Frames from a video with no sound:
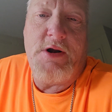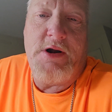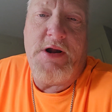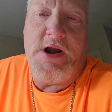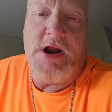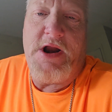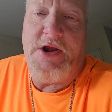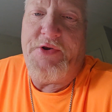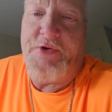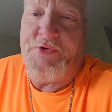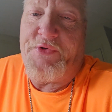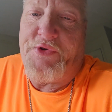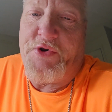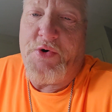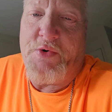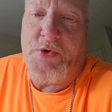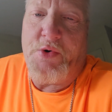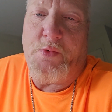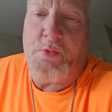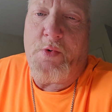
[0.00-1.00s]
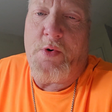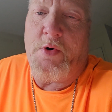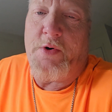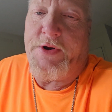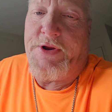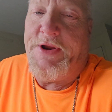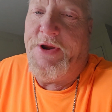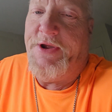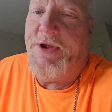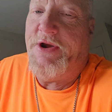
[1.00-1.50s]
Not just on the work
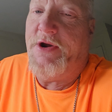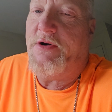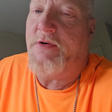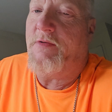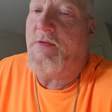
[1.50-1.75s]
he did